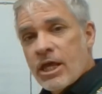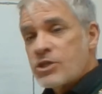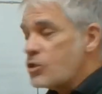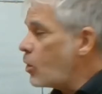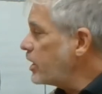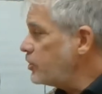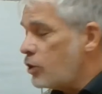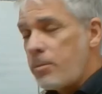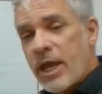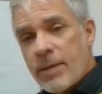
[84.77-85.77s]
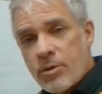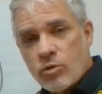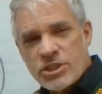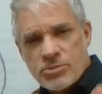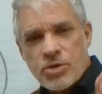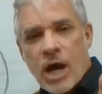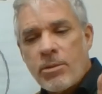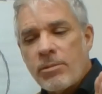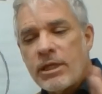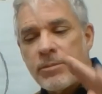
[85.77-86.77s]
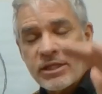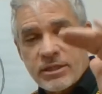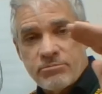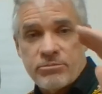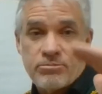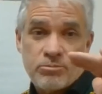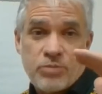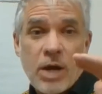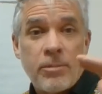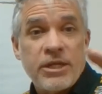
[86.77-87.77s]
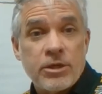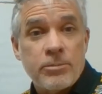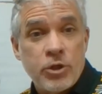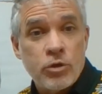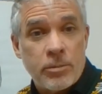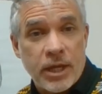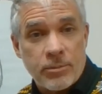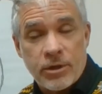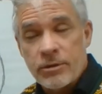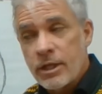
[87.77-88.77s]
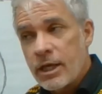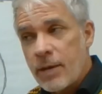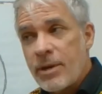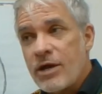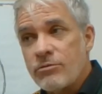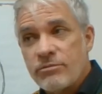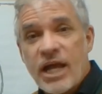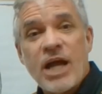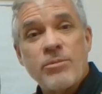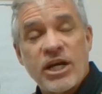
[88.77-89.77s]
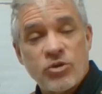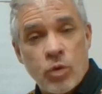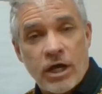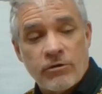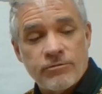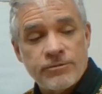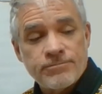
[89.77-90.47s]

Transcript: So on your paper, which is probably about the, probably computer paper, about 9 by 12,